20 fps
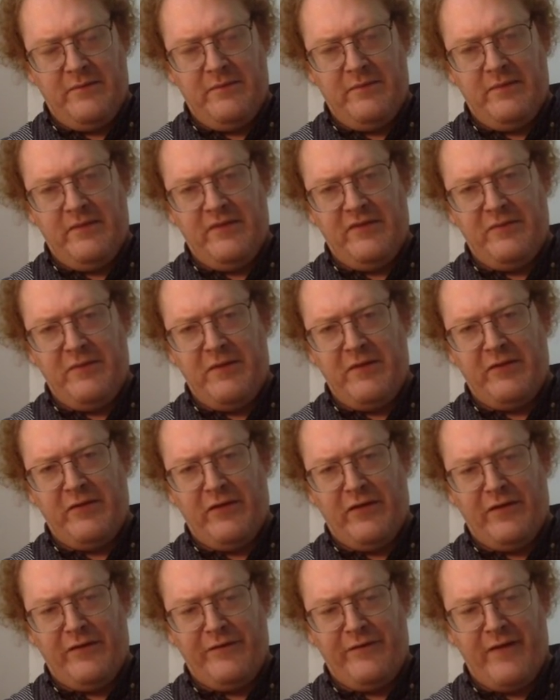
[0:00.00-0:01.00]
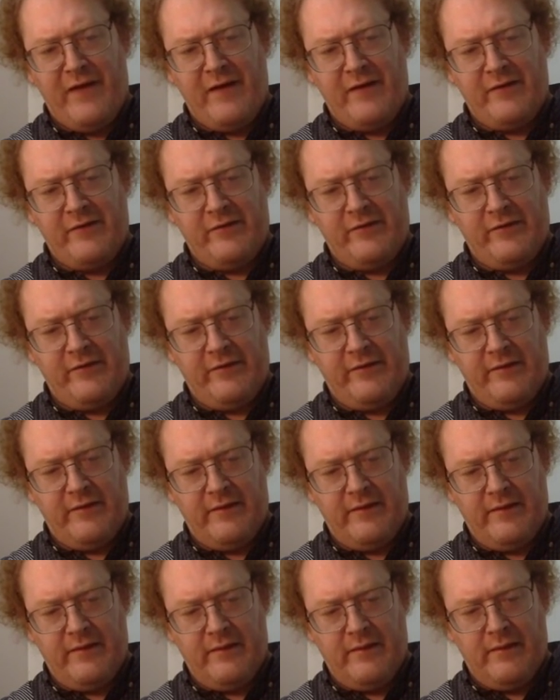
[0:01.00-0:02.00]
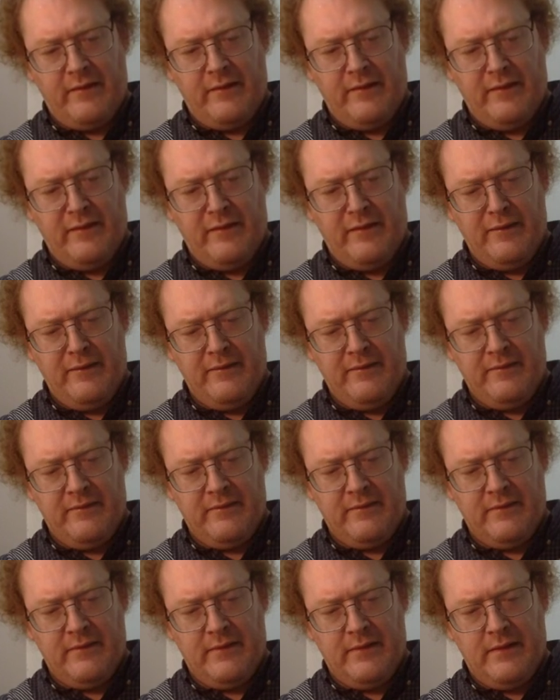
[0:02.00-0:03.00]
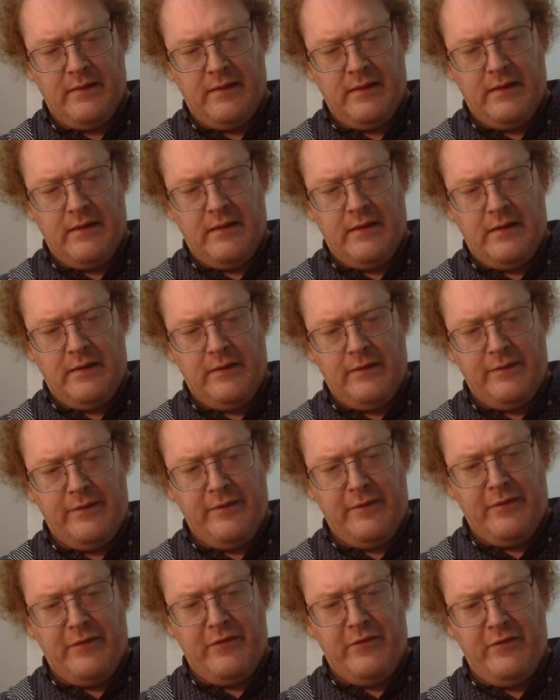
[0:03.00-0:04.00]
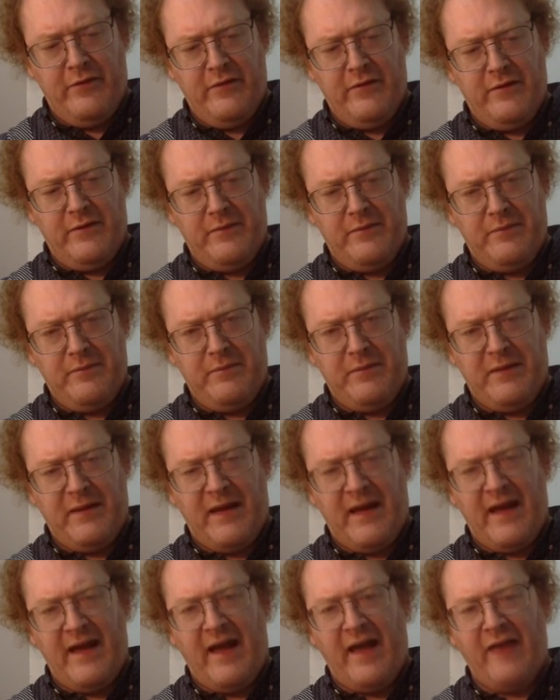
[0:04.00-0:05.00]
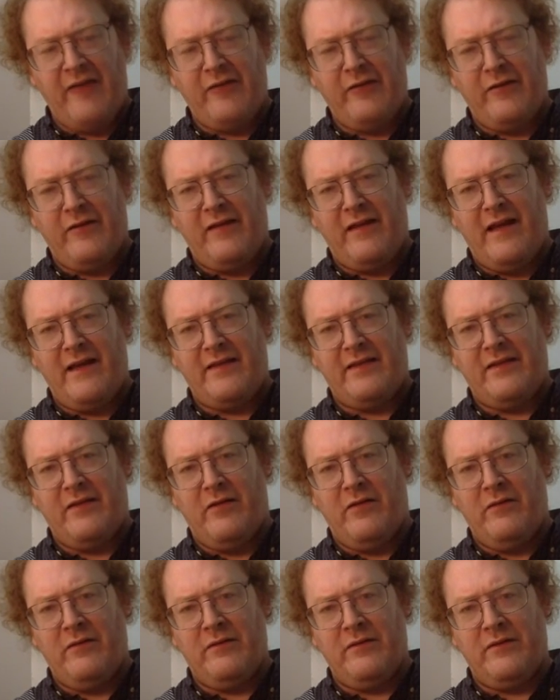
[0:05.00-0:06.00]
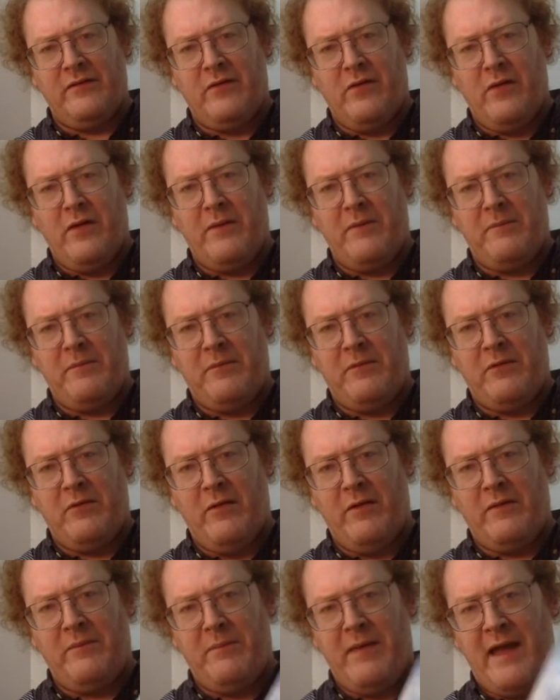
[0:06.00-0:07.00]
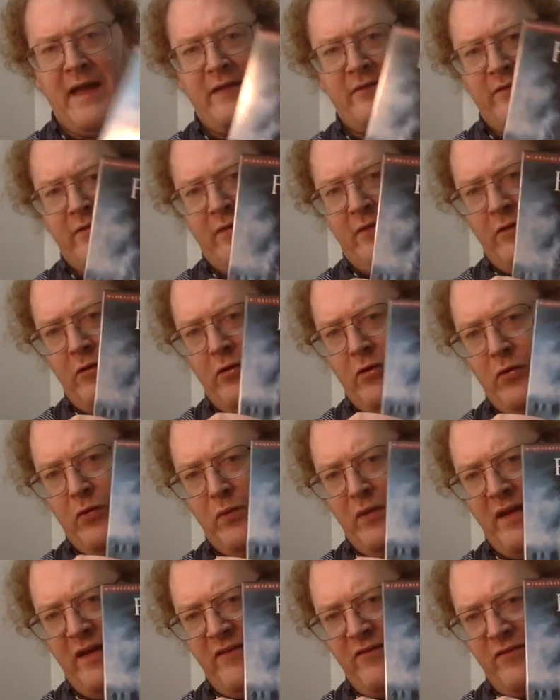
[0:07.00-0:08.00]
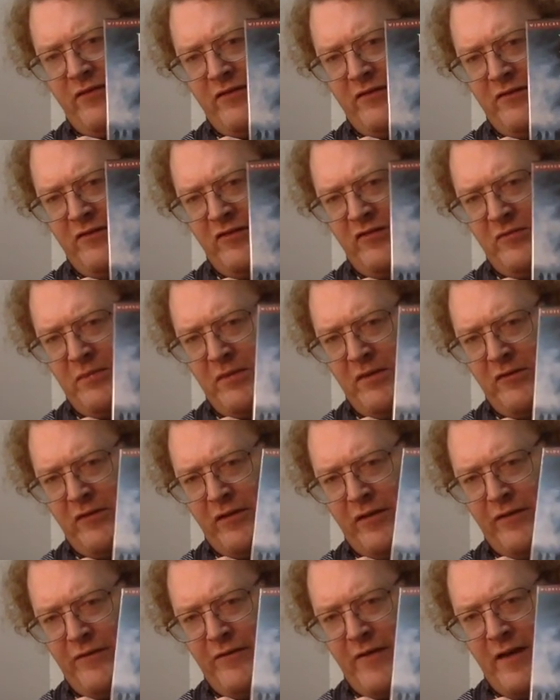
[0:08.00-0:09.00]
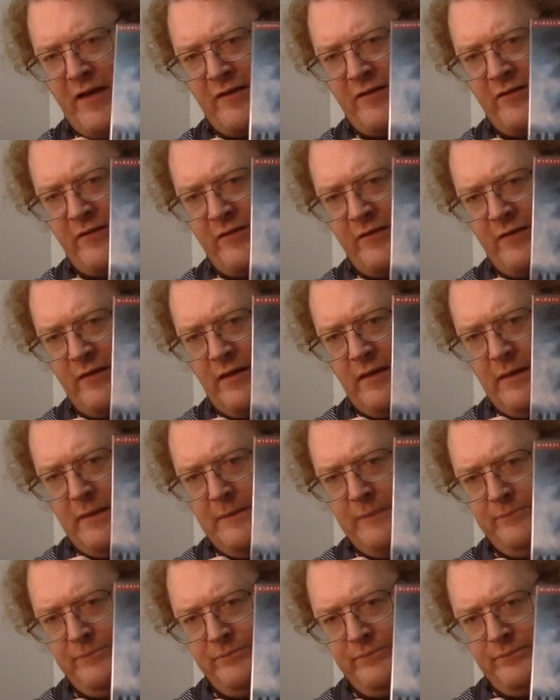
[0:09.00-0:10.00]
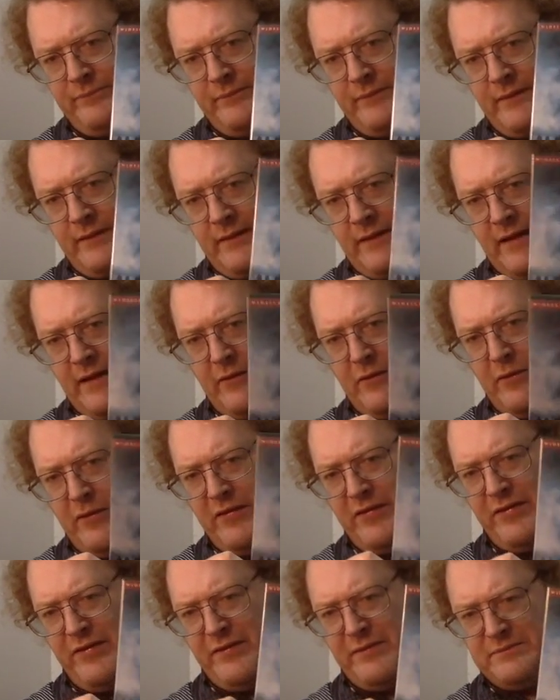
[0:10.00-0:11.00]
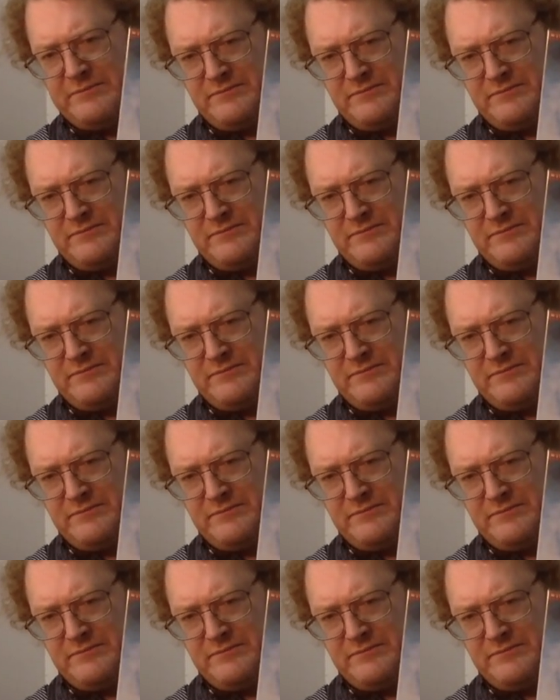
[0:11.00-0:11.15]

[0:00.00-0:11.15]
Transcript: special effects, they're good, but I sort of like the going back to the old waves special effects, like with,